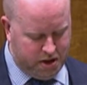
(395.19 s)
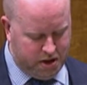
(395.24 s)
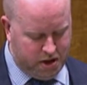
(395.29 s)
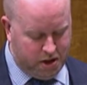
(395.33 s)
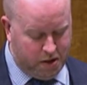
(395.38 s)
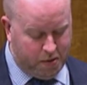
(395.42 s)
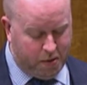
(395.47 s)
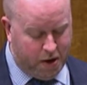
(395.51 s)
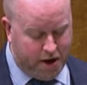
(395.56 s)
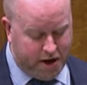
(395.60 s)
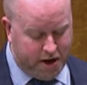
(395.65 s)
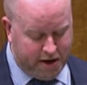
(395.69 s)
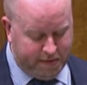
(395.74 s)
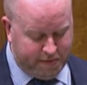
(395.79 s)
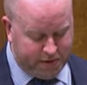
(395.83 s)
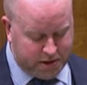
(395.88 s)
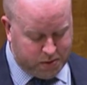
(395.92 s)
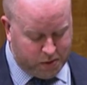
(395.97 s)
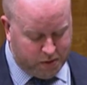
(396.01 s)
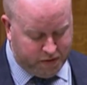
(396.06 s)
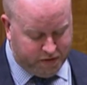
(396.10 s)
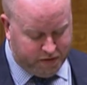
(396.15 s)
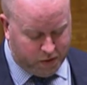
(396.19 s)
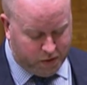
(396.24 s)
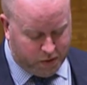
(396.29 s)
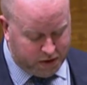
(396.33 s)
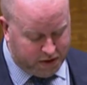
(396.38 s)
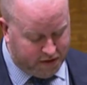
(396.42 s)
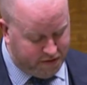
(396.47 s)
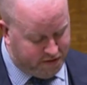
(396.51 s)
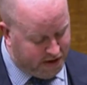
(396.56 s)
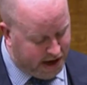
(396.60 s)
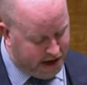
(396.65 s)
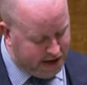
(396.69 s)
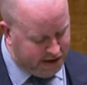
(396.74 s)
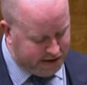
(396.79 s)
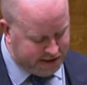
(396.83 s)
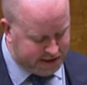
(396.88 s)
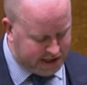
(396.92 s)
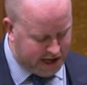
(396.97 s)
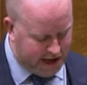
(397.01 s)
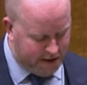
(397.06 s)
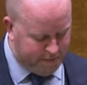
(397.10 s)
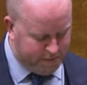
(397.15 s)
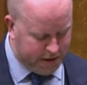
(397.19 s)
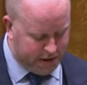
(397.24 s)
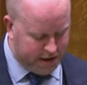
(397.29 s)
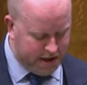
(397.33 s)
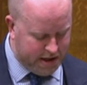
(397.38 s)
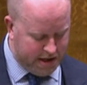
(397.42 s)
who are unable to afford the final step